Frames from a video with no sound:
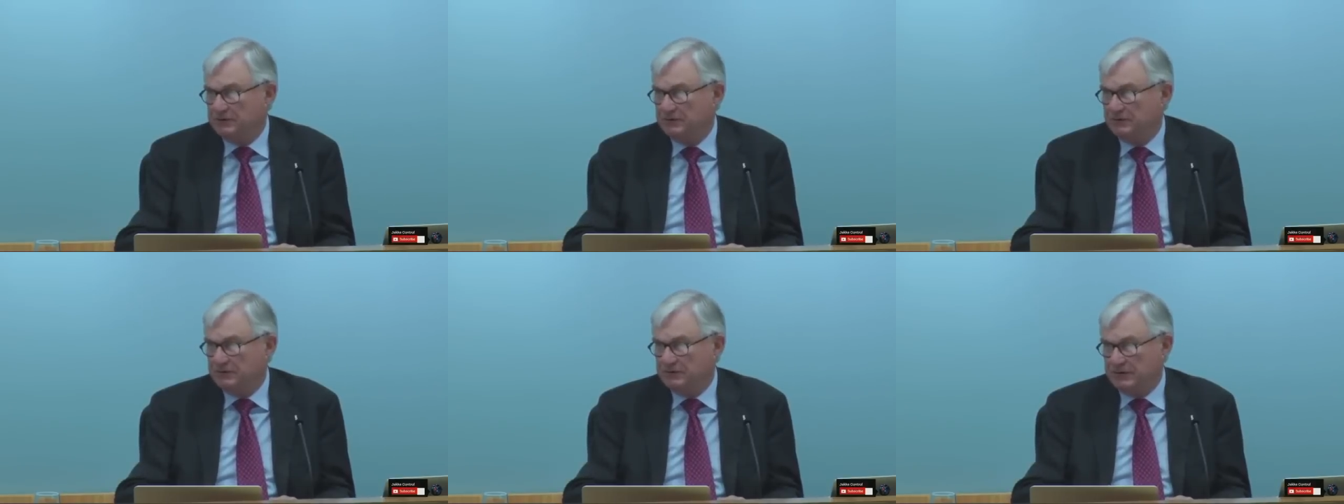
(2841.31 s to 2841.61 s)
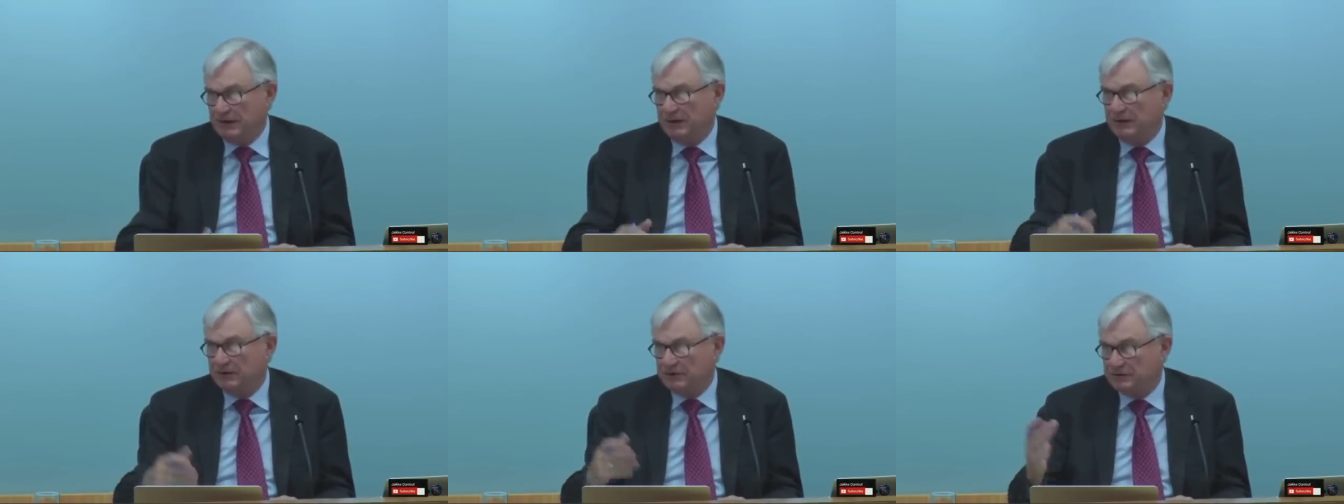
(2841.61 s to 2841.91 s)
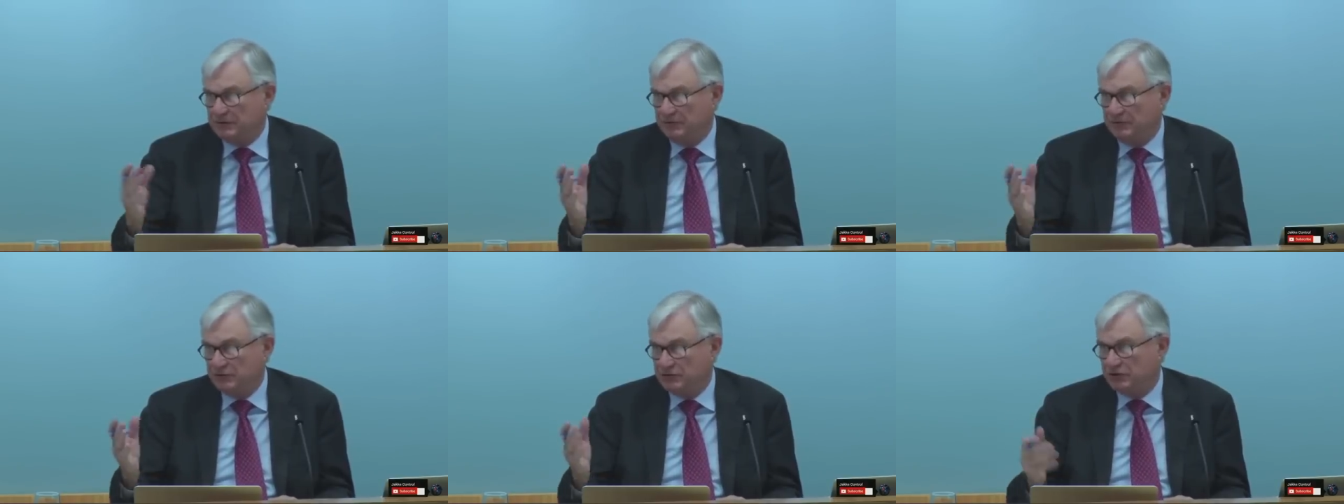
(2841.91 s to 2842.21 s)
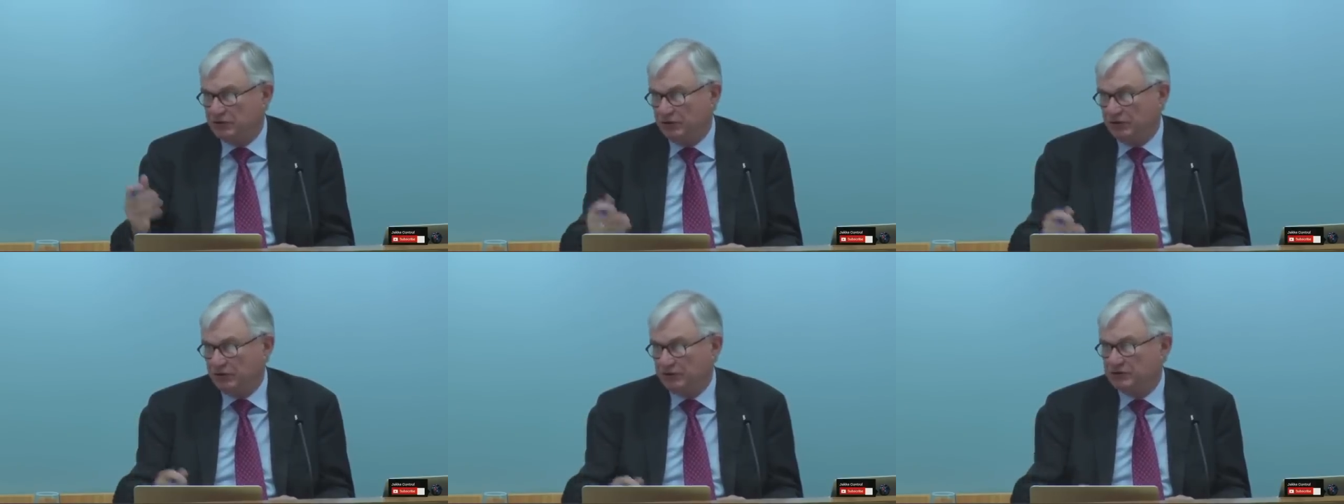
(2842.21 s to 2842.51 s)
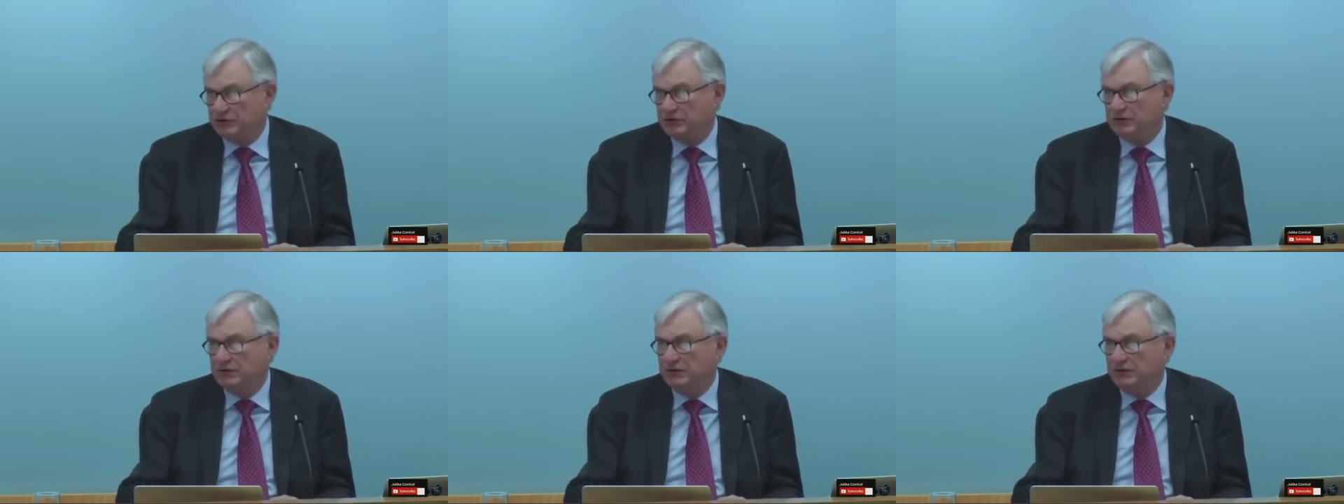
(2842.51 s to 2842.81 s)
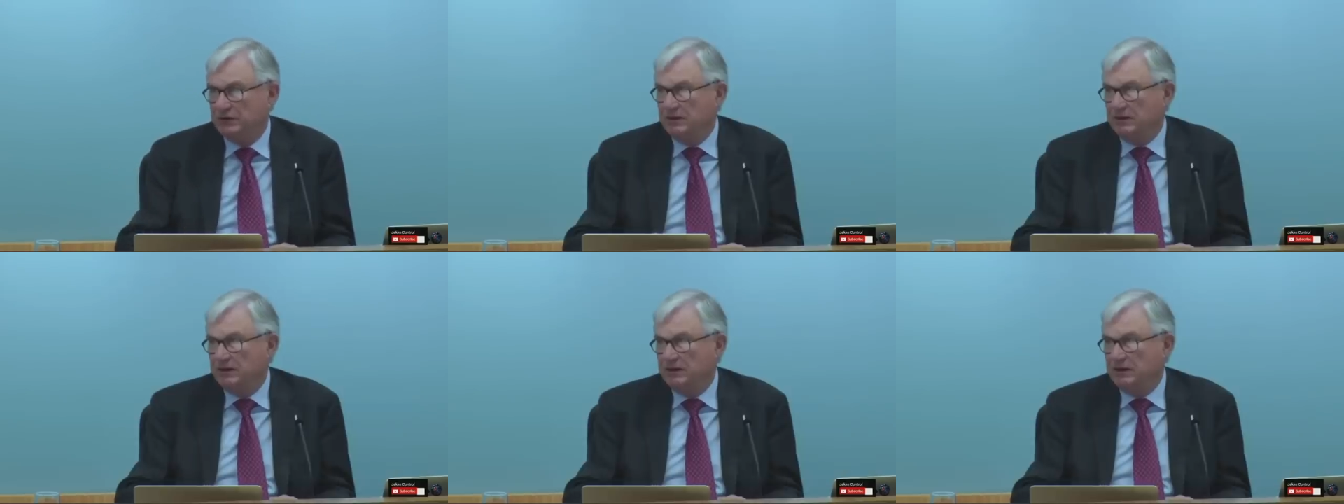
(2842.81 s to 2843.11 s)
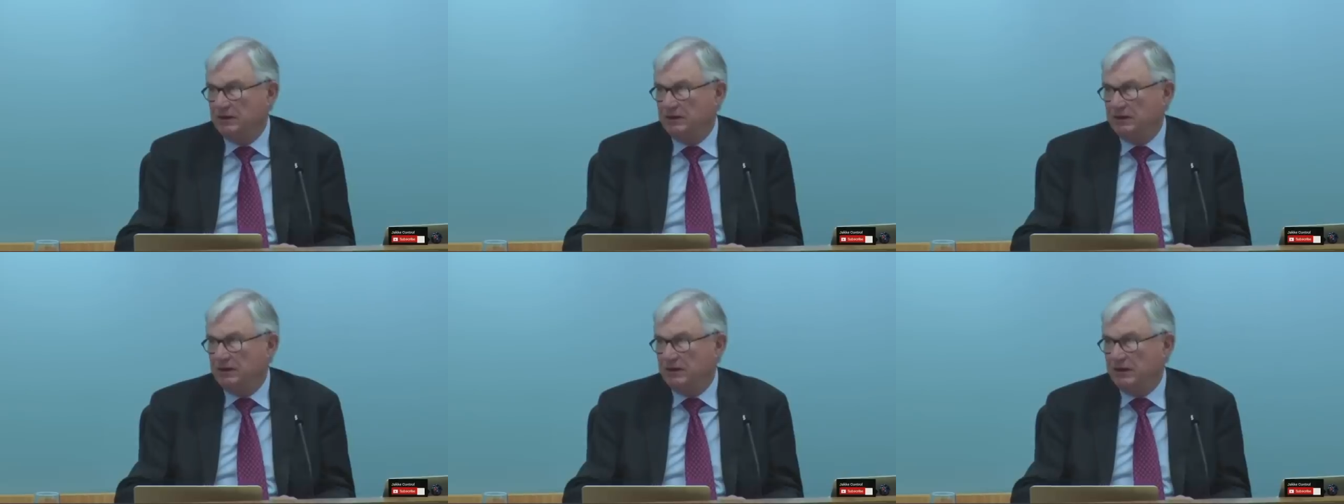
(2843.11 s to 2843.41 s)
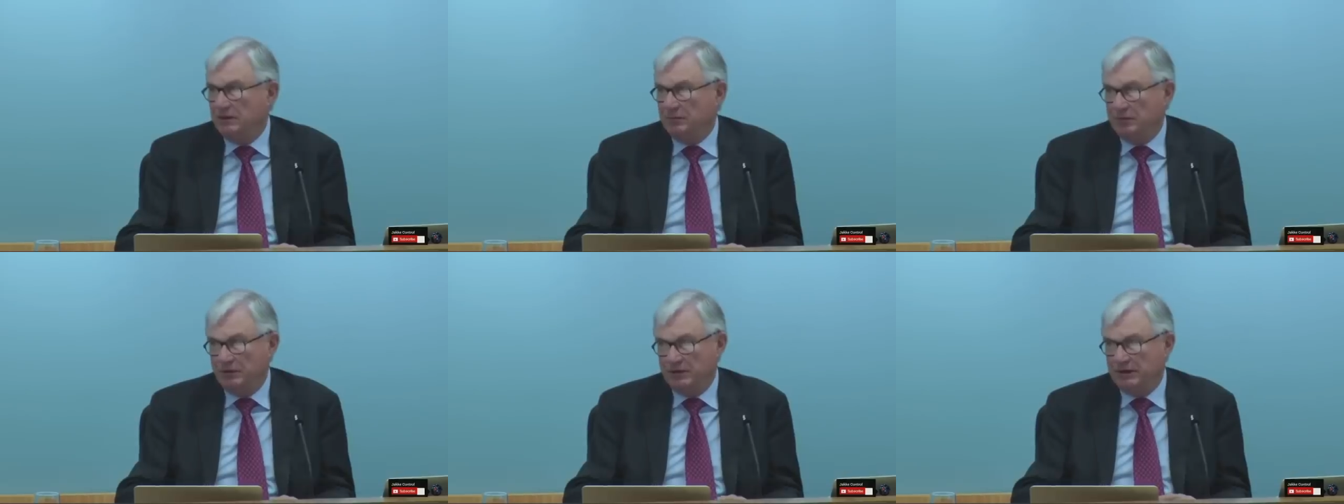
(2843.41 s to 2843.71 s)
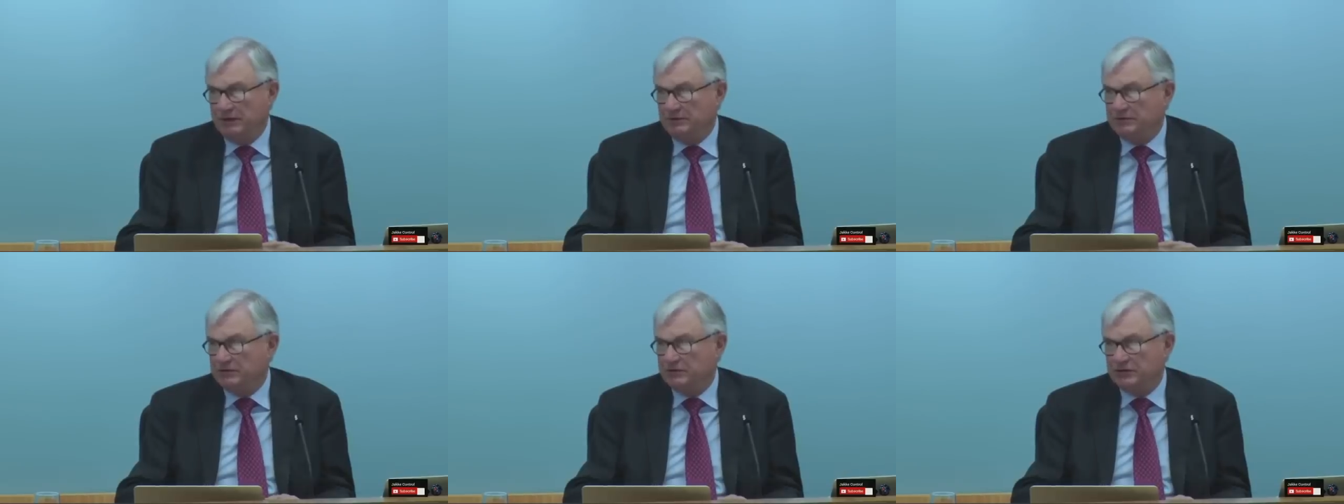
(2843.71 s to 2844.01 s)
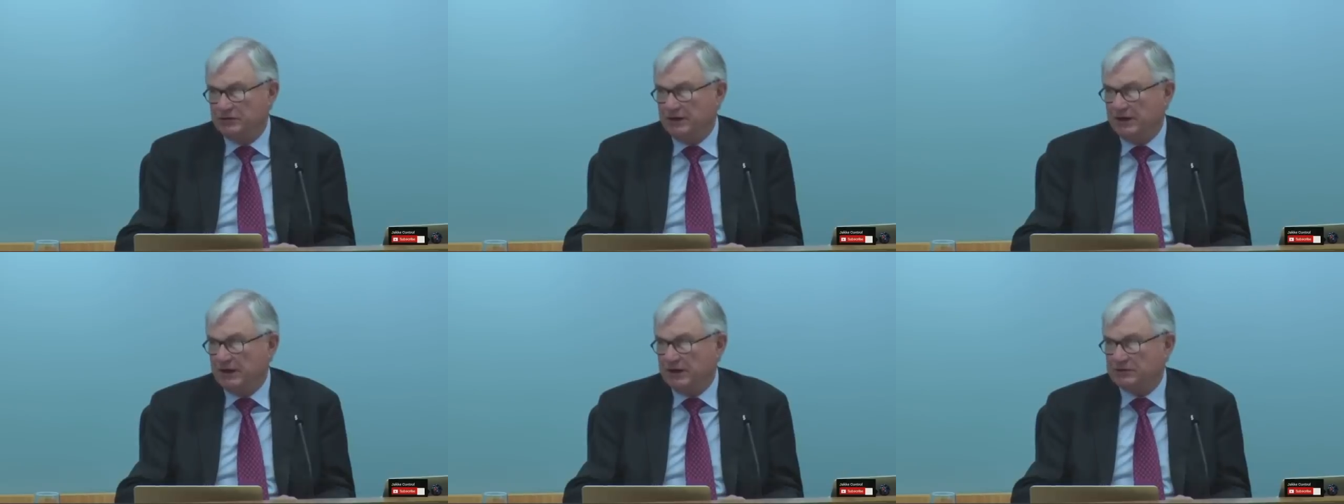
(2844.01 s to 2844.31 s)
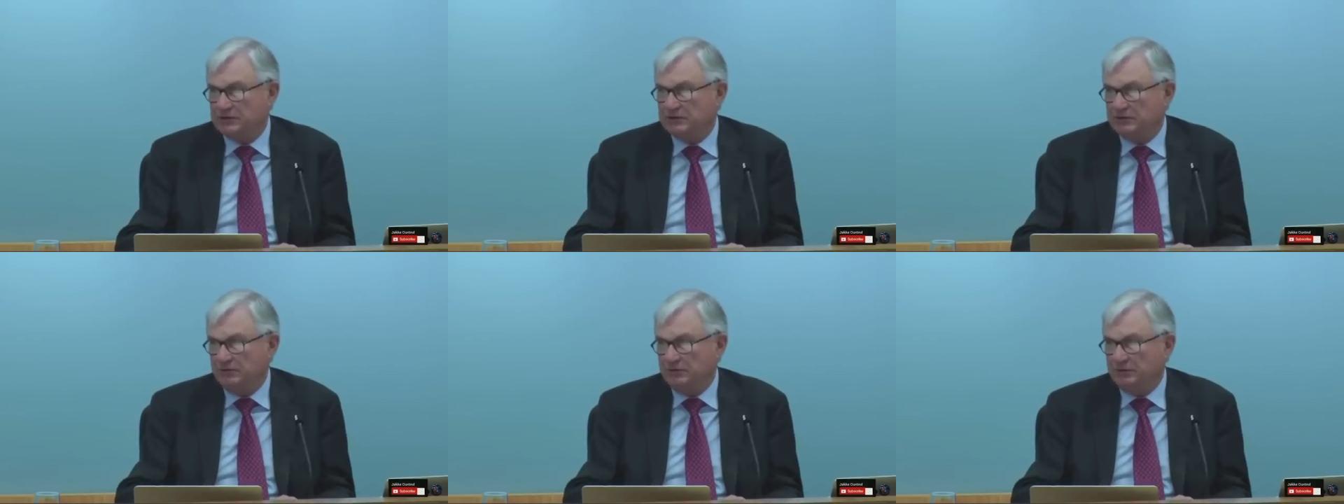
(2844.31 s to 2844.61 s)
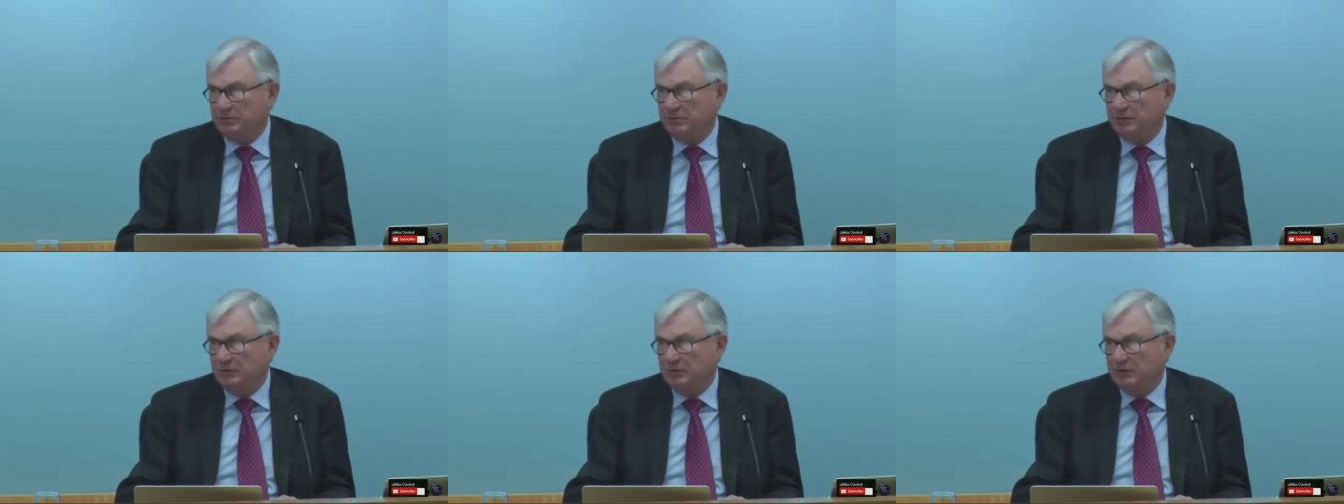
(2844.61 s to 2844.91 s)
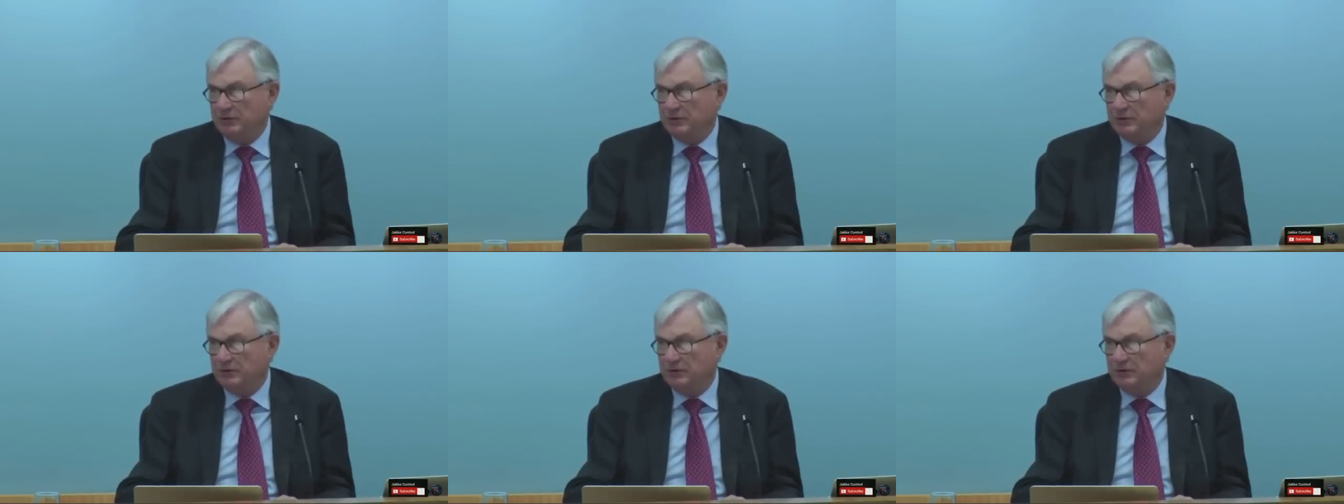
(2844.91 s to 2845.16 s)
tenets of the church and believes that she has to report,